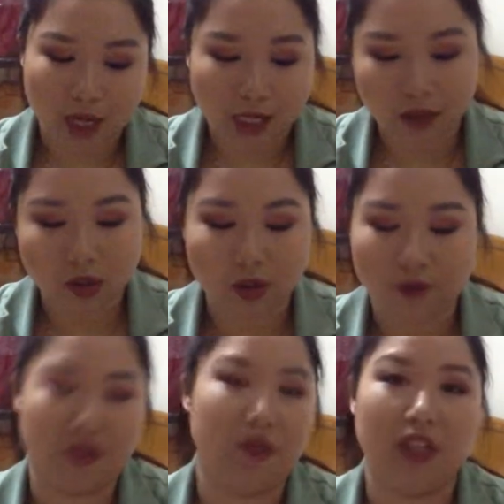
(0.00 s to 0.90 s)
don't know
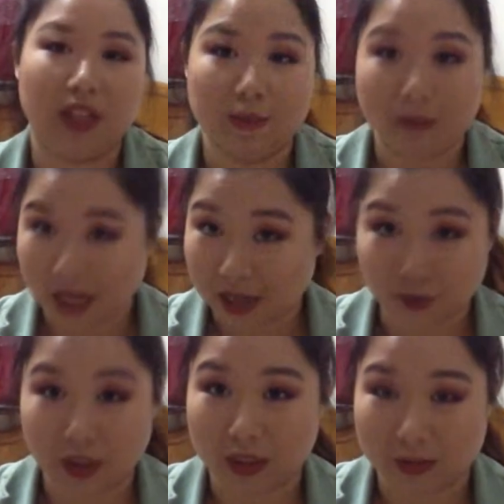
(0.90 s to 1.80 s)
if it really made a
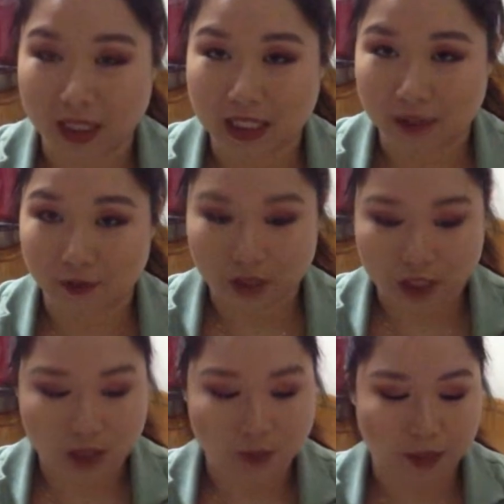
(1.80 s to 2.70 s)
really big
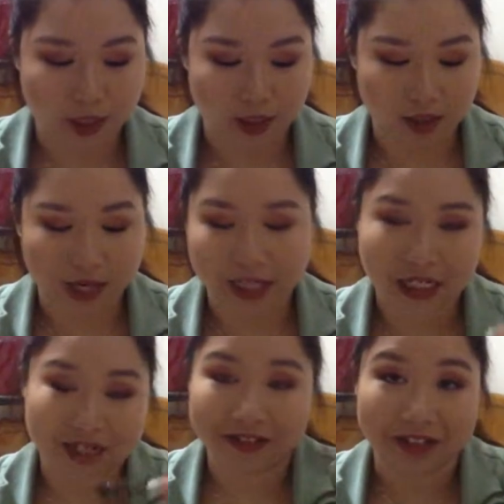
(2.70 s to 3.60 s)
difference, but I
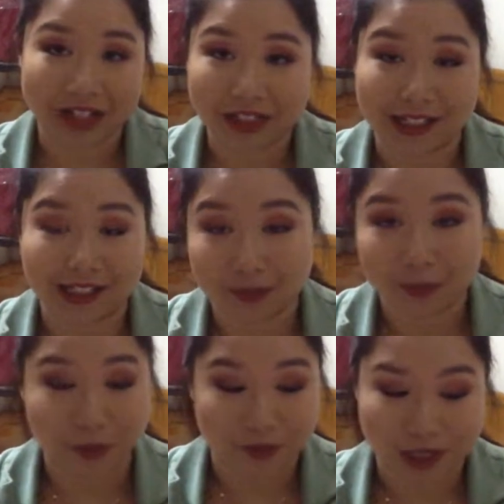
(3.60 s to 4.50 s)
did like that it
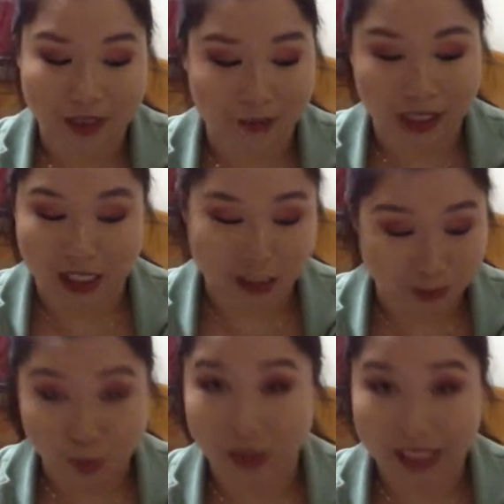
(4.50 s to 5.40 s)
provided me a
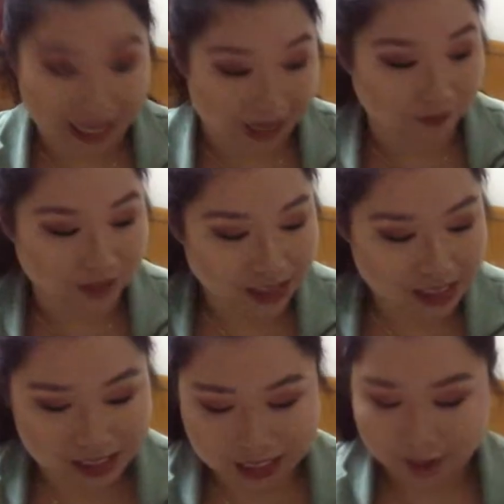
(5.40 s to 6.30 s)
smooth
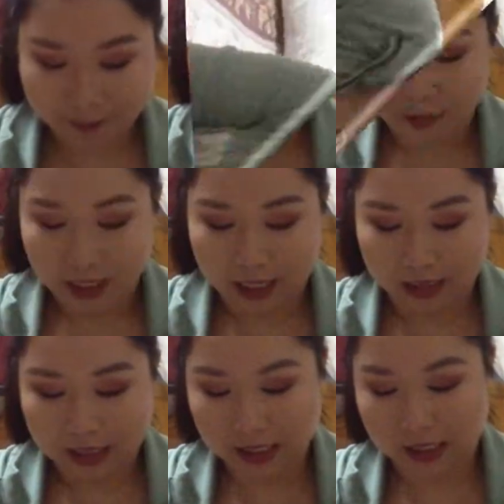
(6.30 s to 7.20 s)
canvas. And
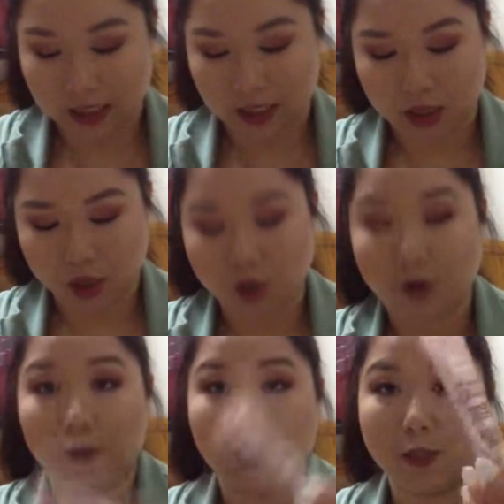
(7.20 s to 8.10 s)
this is the
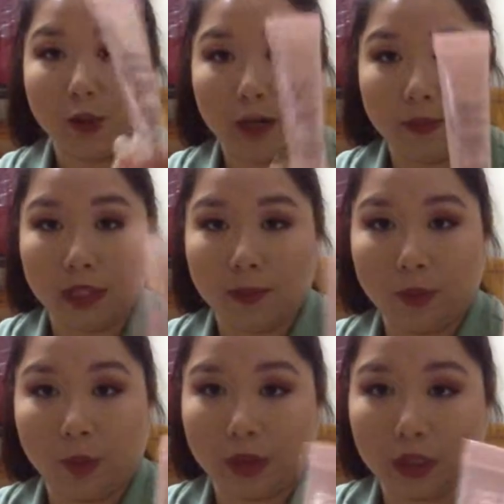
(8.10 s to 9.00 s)
Too Faced Primed and
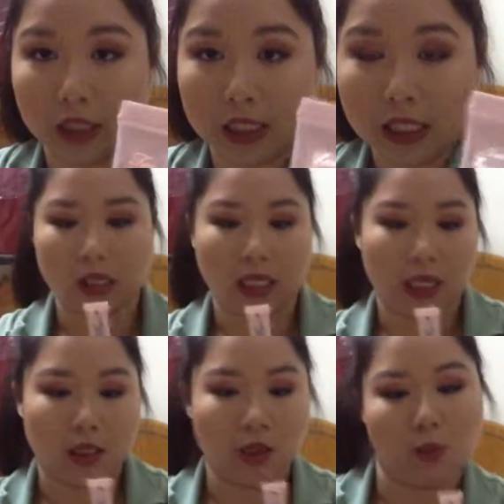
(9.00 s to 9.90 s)
Poreless
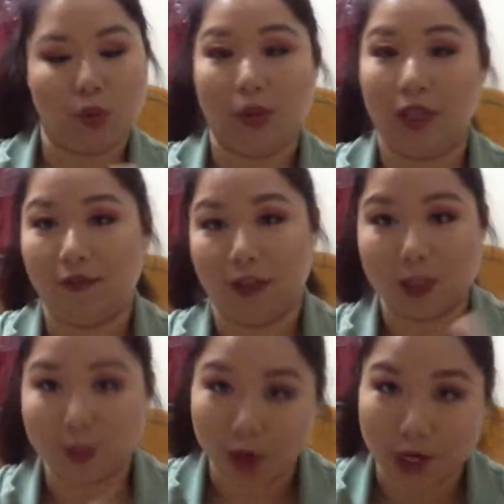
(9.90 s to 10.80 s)
Skin Smoothing
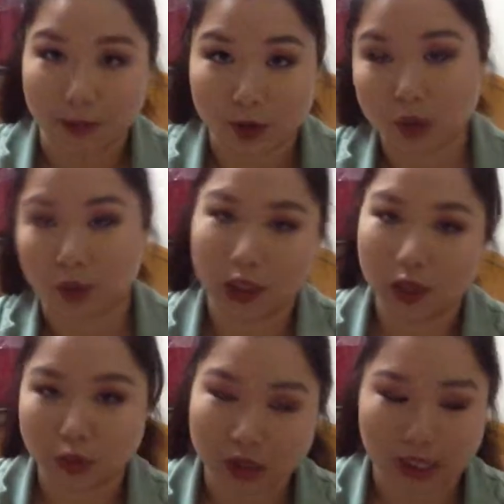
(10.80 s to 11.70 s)
Face Primer. So they
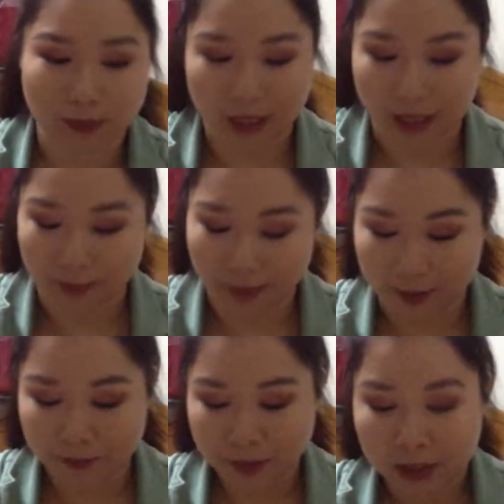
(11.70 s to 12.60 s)
all do the same thing,
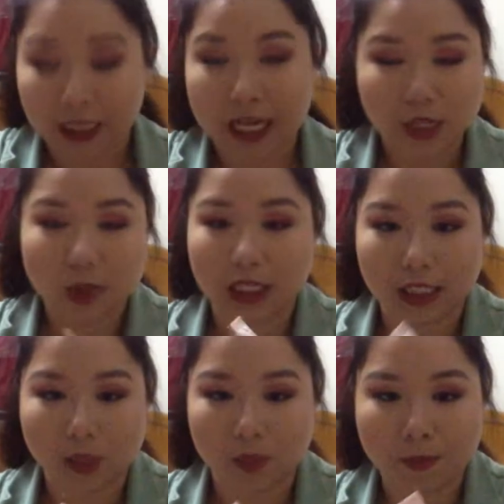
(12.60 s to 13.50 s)
but I do like
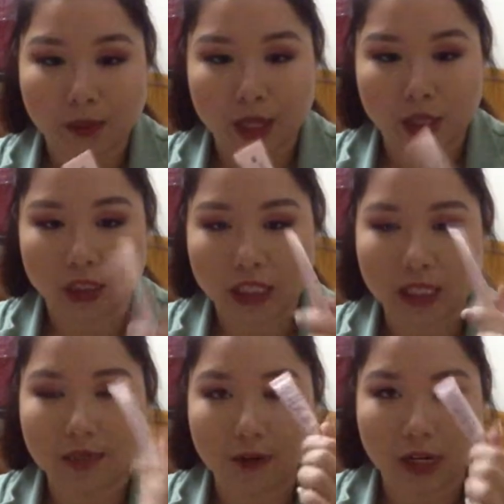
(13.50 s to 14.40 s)
this one better. This
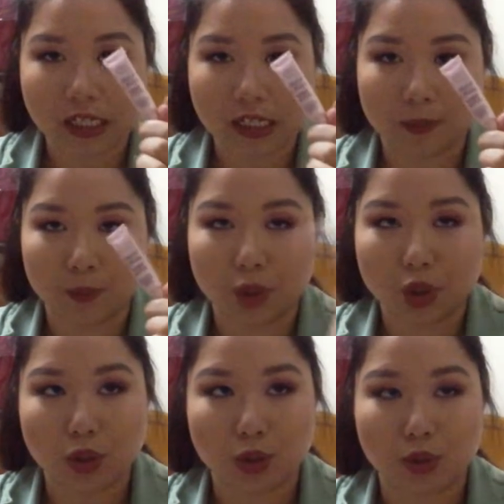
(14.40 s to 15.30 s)
is very similar
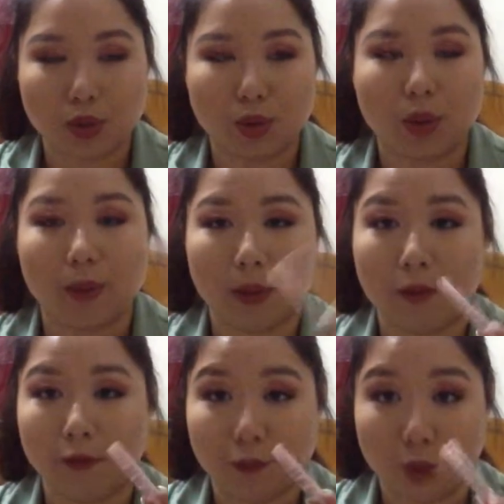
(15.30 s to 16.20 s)
to the
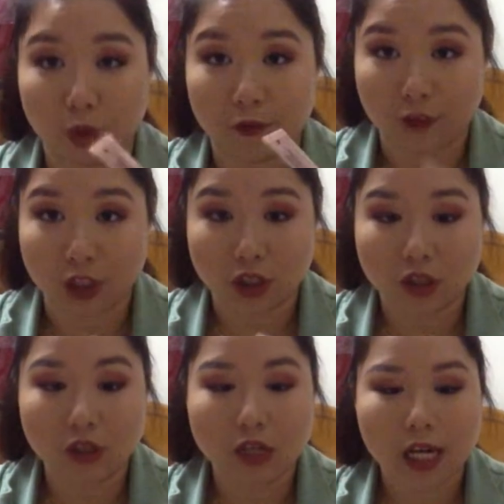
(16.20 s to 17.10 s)
Benefit
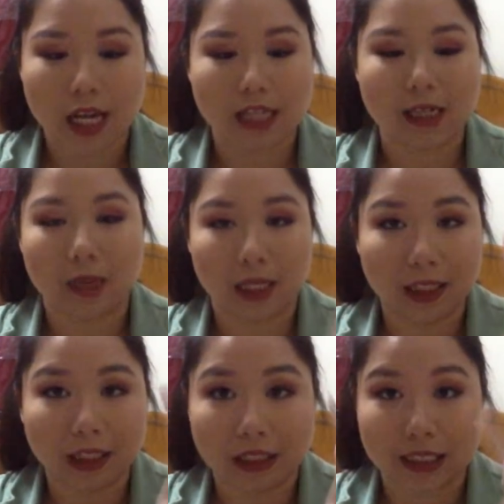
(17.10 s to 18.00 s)
Professional, except I
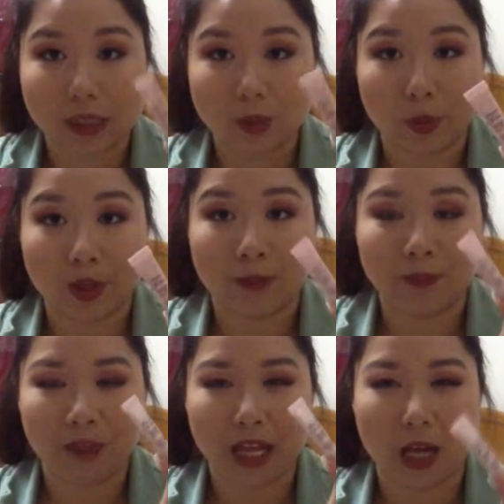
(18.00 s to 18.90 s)
think this
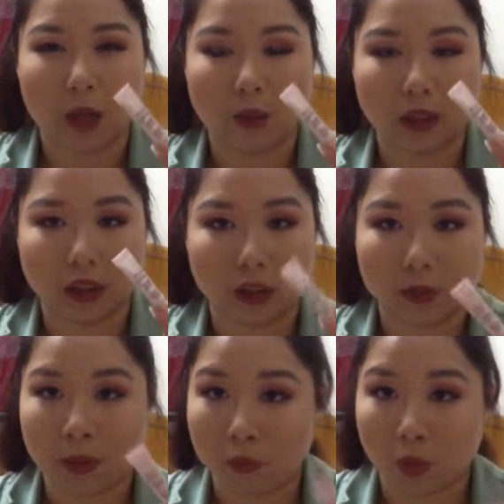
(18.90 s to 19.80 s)
one helped a
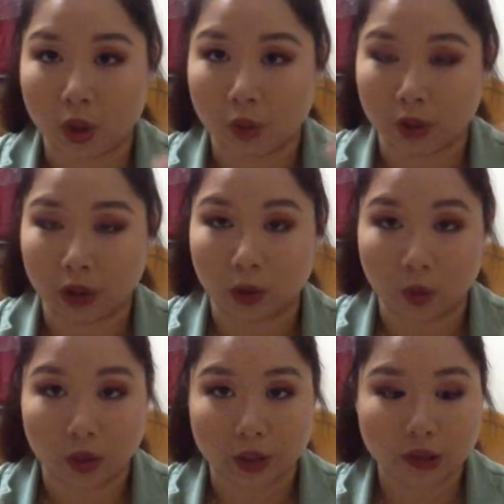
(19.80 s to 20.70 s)
little bit more with the
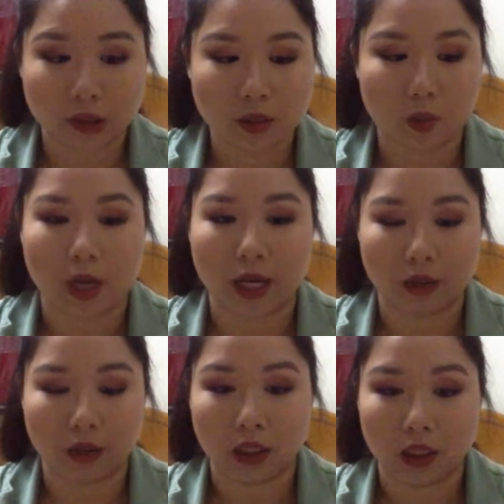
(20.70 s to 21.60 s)
oils,
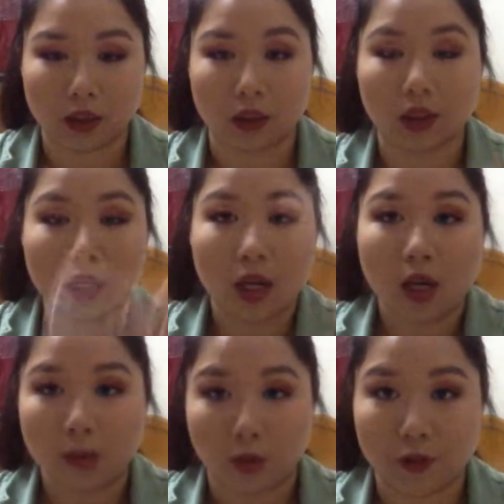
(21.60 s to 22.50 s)
while the
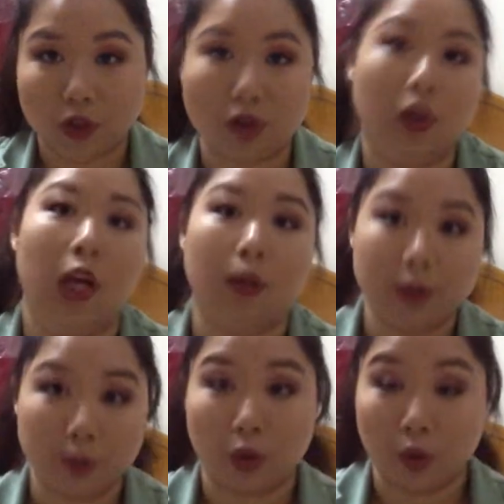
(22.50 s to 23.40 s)
Professional
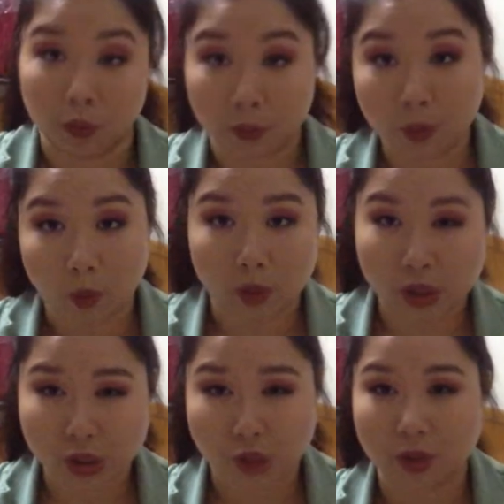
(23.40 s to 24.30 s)
helps more with
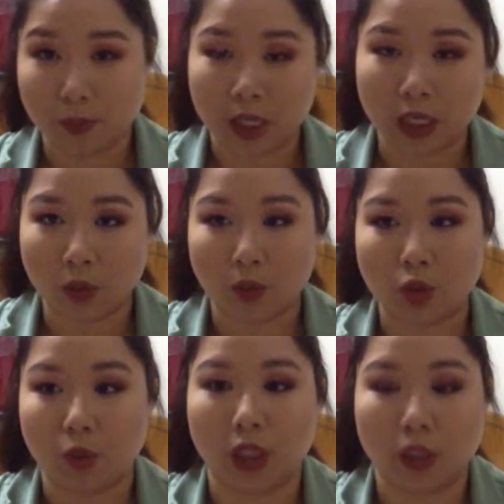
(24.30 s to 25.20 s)
pores. So depending on
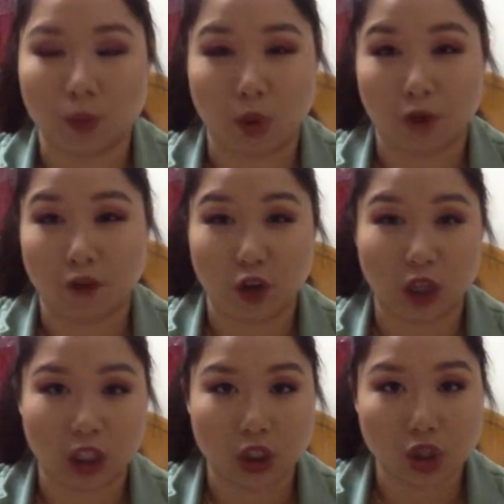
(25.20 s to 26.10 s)
which one is more of your
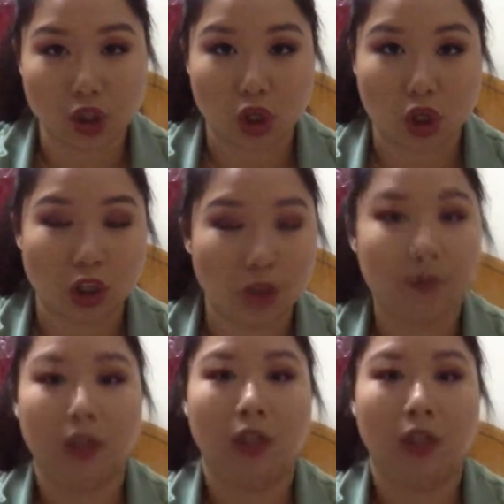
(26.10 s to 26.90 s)
concern,